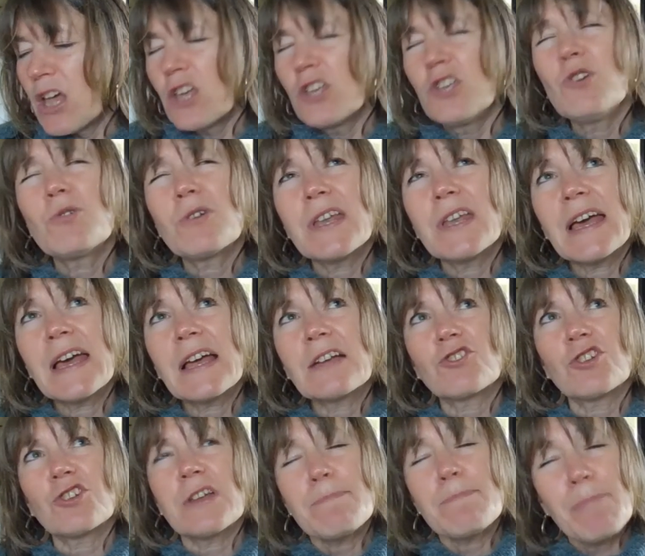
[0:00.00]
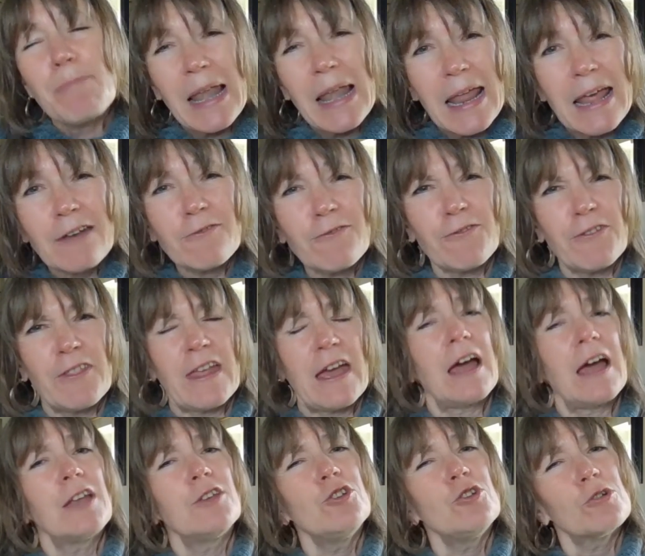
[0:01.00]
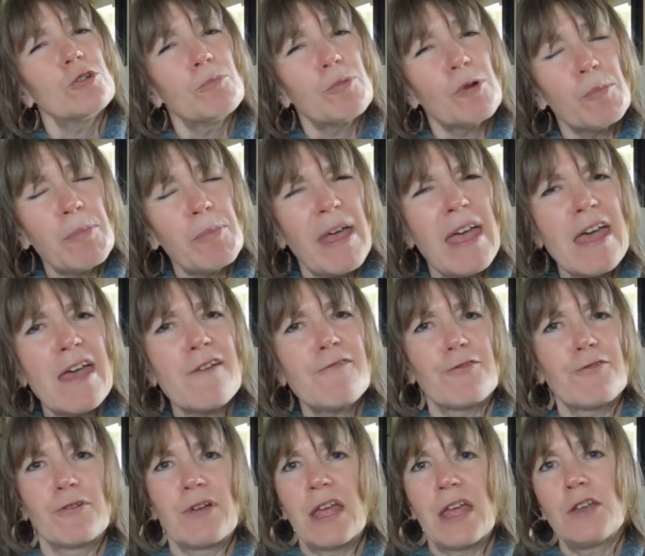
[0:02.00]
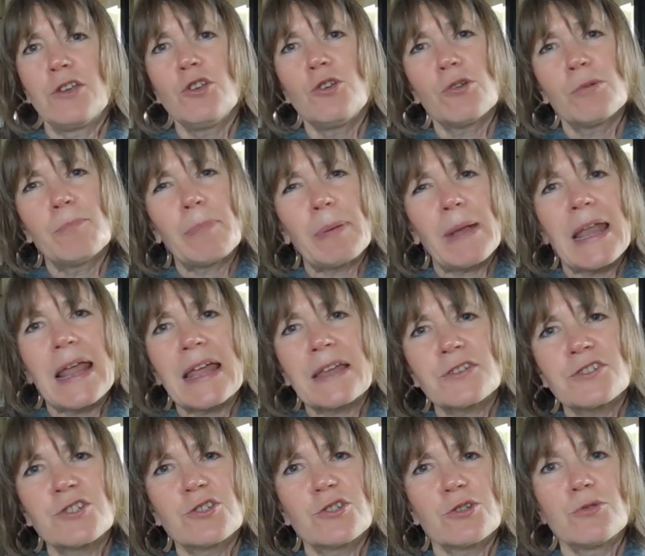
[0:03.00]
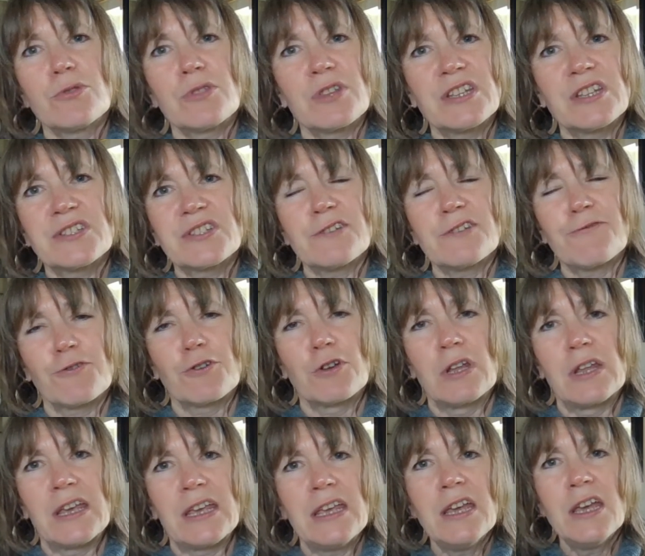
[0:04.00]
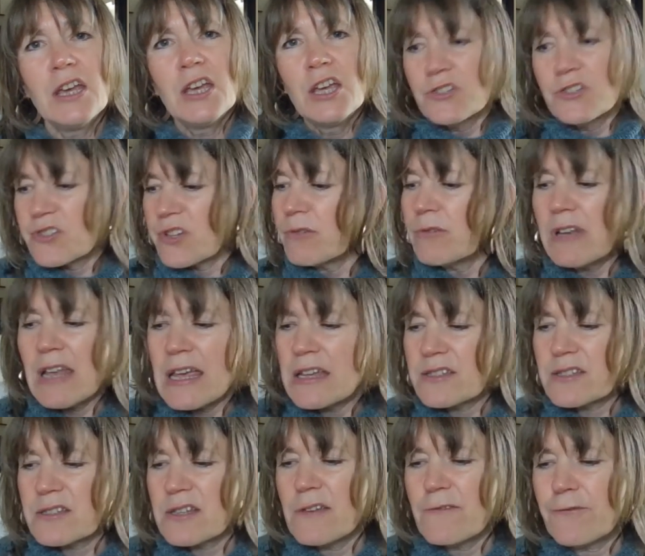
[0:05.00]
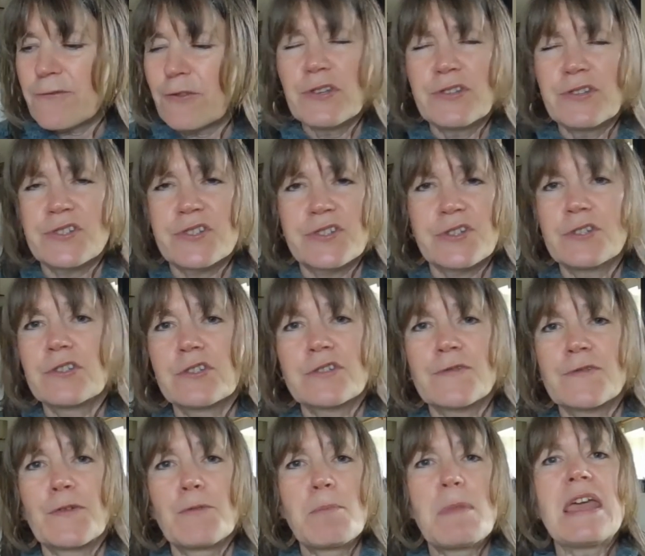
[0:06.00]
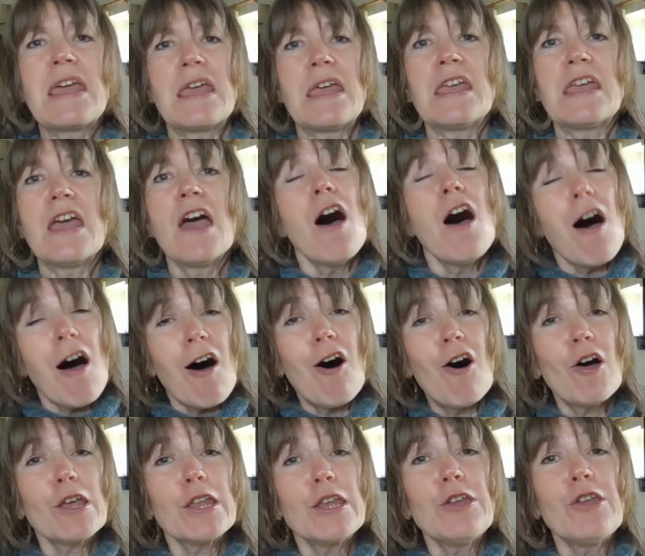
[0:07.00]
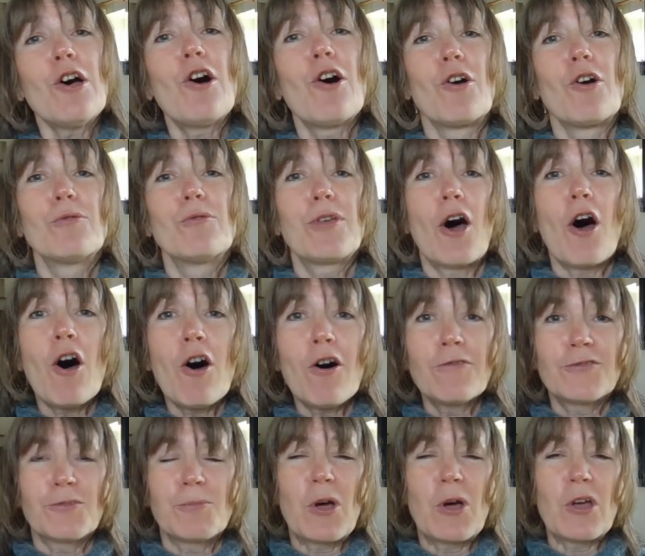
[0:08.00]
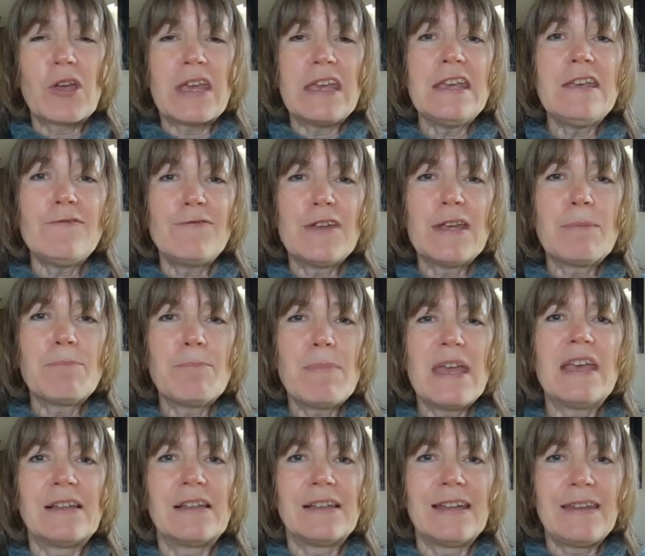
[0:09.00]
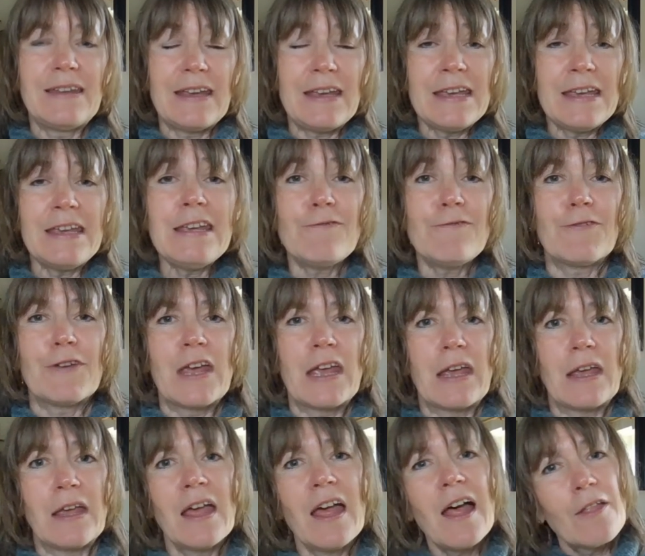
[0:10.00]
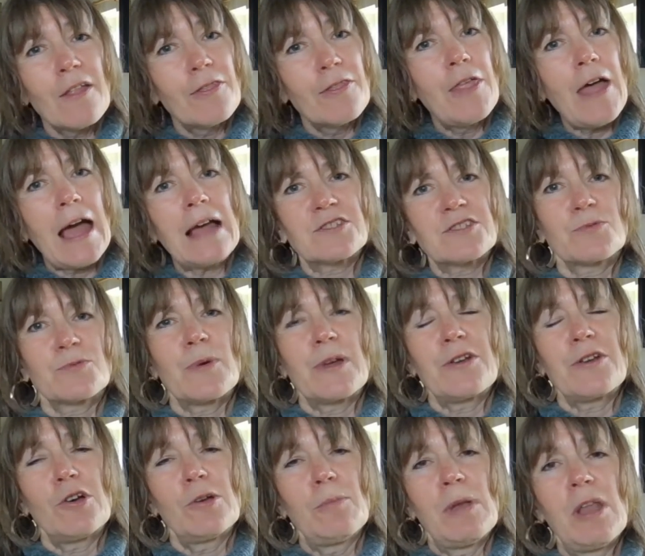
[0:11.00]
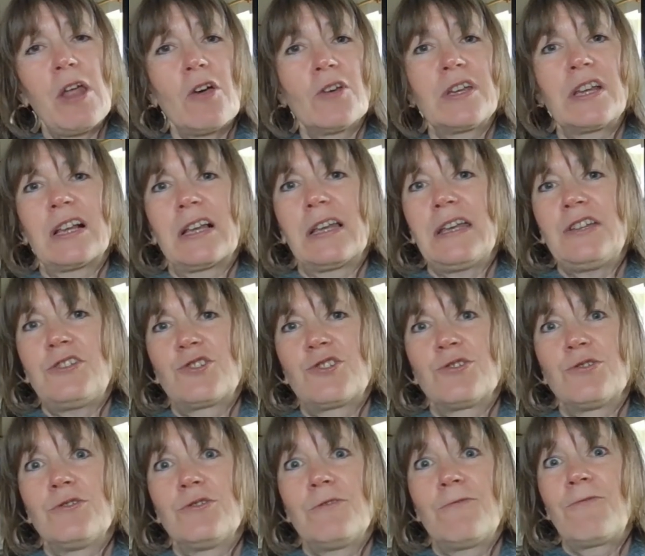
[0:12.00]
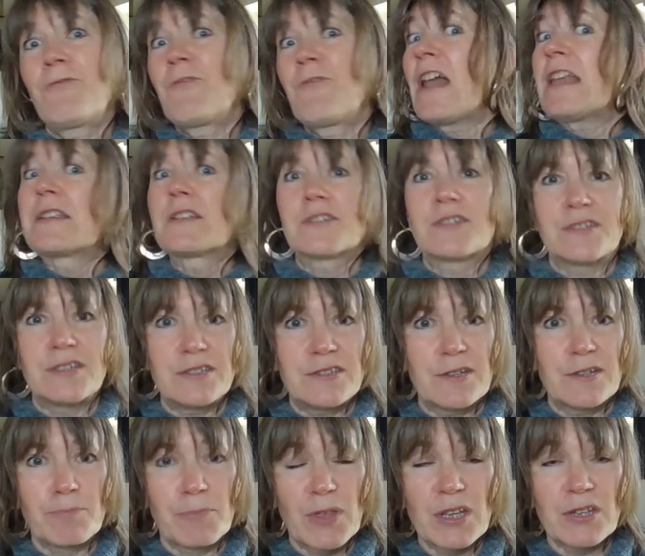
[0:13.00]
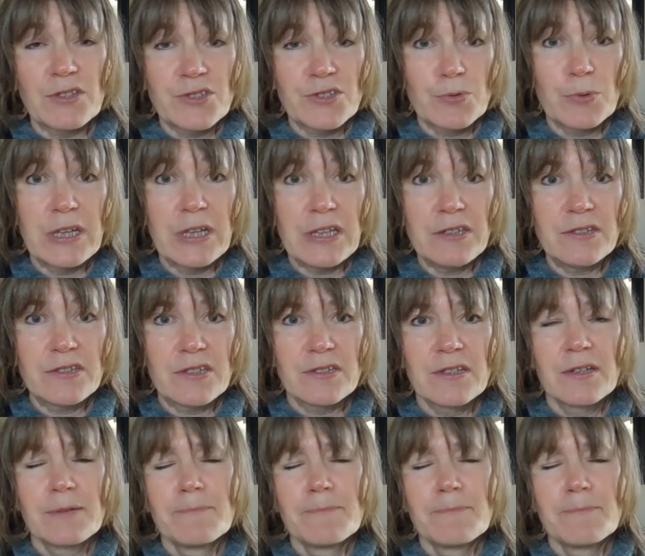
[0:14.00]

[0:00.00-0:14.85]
you can actually plan for that and you can prepare for it and you can plan to do things differently. So let's say, for instance, for me, I know that after my evening meal in the evening, that's when I'm likely to fancy something sweet.